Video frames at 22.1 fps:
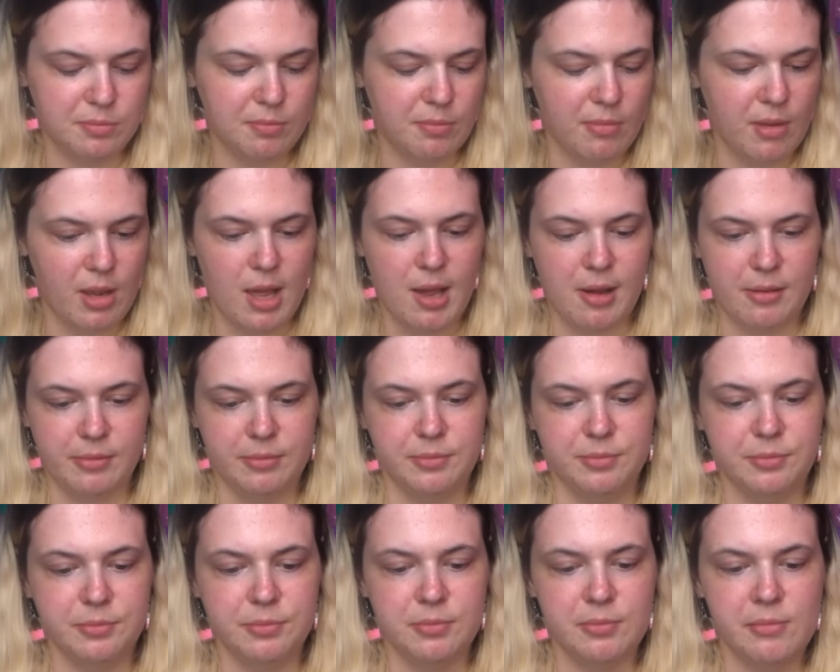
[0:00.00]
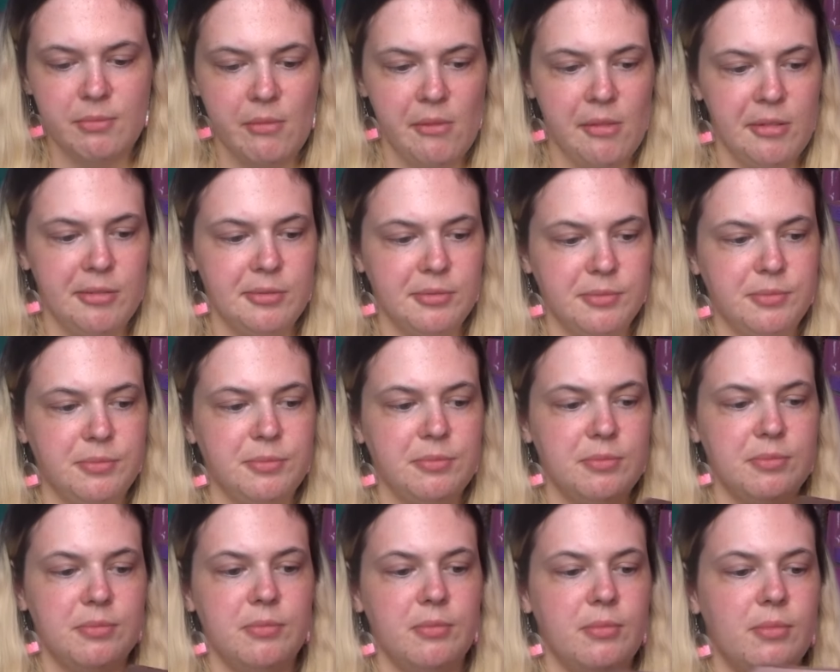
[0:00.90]
yeah,
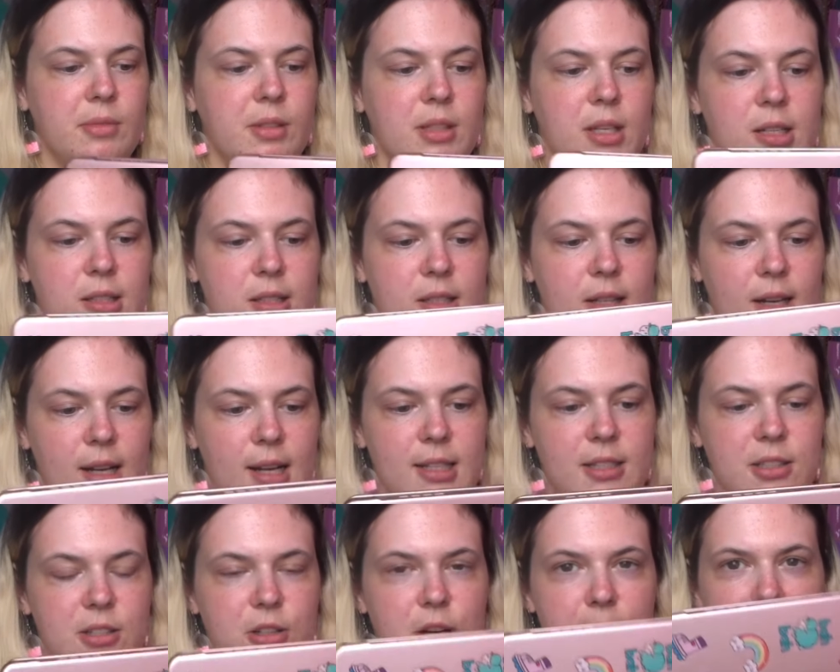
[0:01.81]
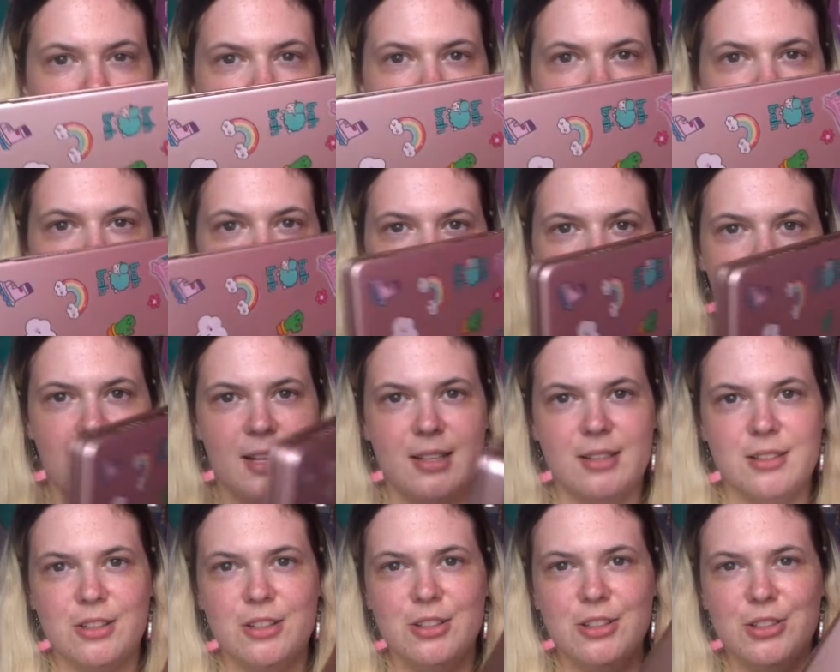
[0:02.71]
that's the last iPad Air
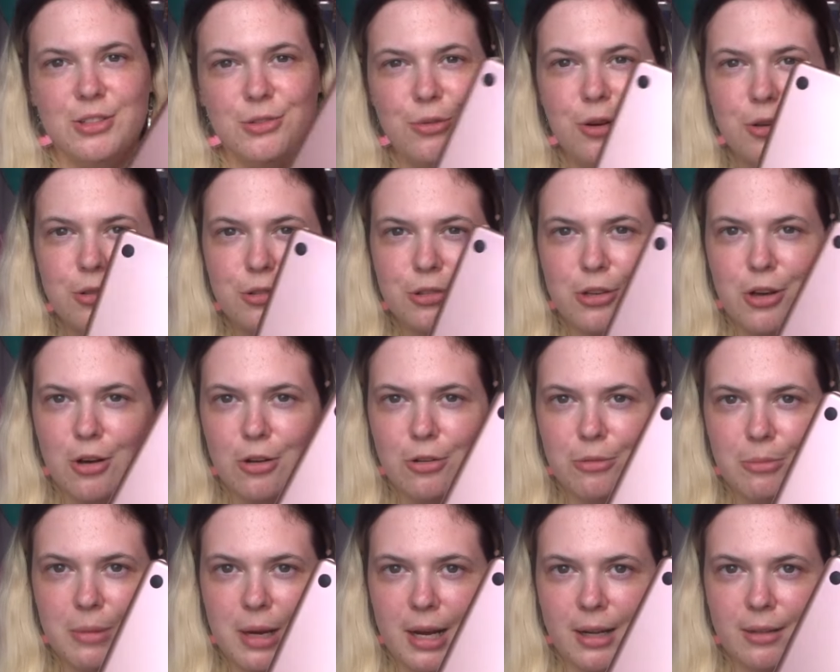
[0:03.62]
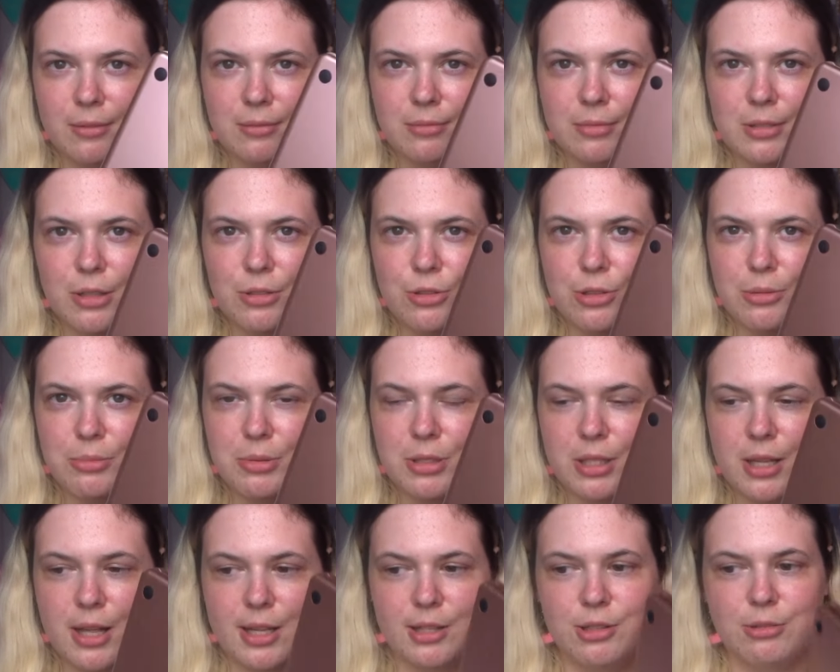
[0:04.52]
case, because it's rose gold, man. I was
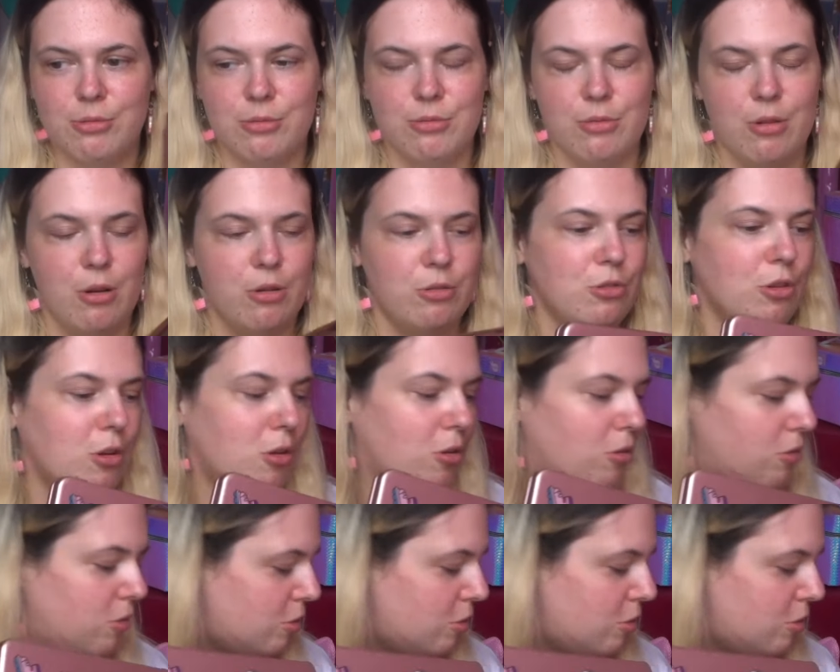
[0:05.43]
obsessed with rose gold a